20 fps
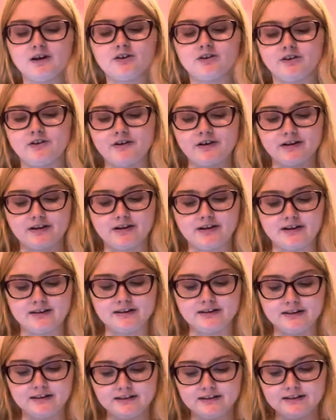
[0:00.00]
Glory Glan,
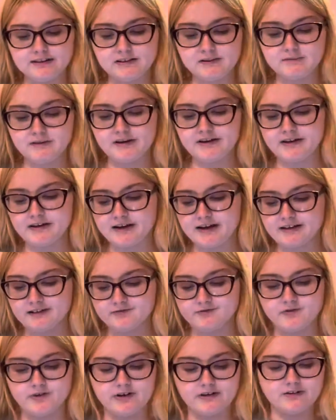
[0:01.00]
Dylan seemed like a nice
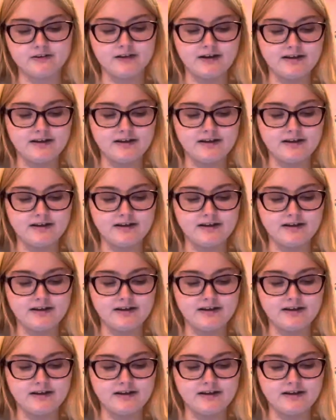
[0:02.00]
friend.